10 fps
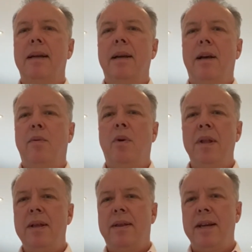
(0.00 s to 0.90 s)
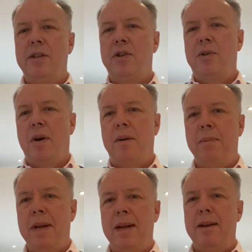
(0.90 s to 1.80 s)
And one of the things
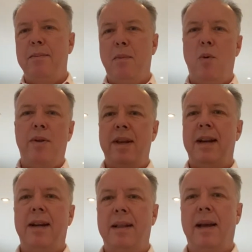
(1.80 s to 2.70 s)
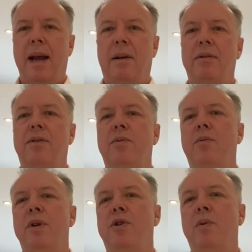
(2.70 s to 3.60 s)
struck me more than anything else,
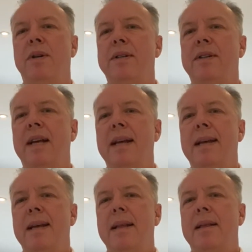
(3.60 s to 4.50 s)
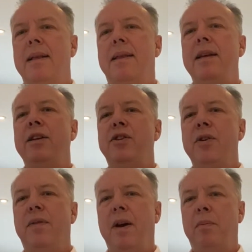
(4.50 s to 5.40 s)
which was the things
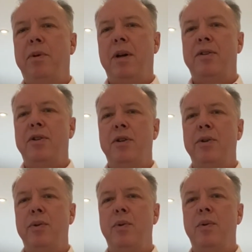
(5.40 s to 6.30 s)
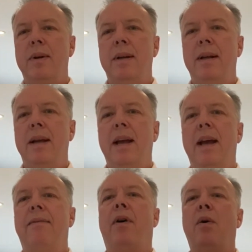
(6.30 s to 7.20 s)
you've helped us do
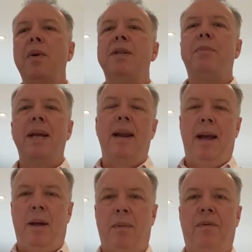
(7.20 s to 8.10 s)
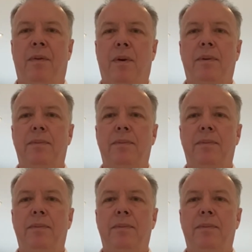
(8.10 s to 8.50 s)
have always been helpful.